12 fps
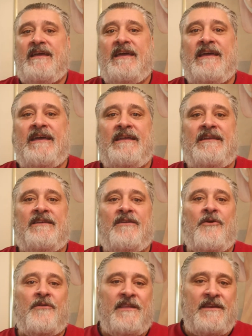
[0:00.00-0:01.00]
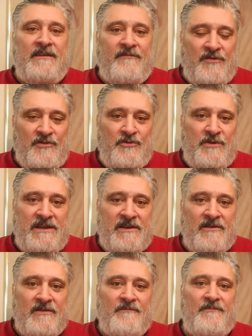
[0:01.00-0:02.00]
And know that if you're new
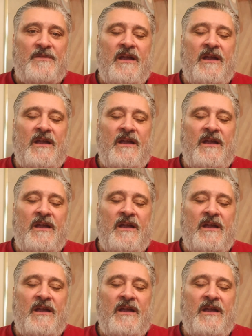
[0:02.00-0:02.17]
here,